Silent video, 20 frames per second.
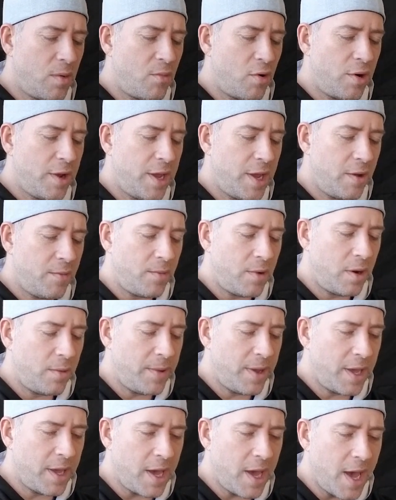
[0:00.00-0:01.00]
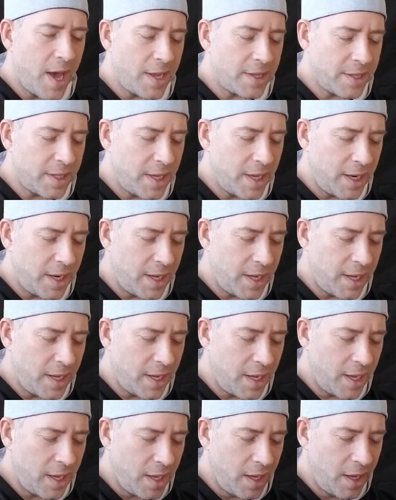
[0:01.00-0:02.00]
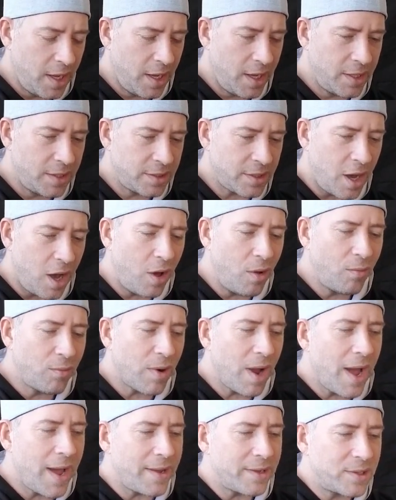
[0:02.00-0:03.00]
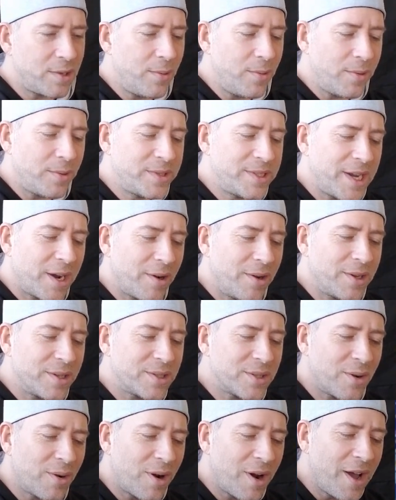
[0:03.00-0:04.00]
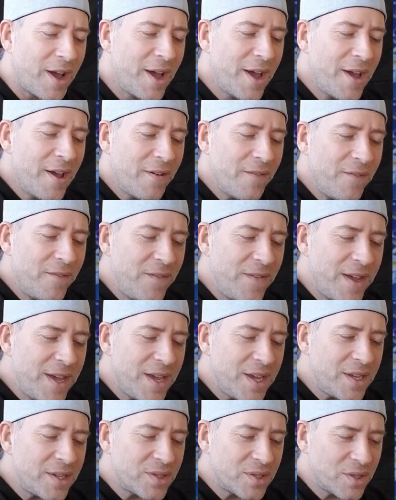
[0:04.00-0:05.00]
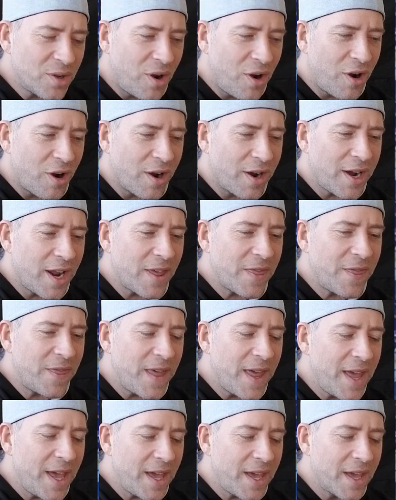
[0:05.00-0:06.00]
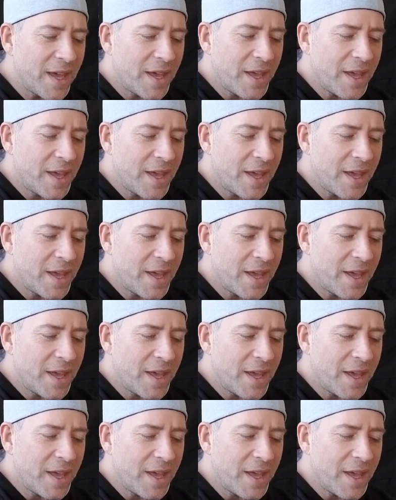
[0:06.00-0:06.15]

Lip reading: more hit. What do we got? It is... All right, so Zerazora V-Star. And I think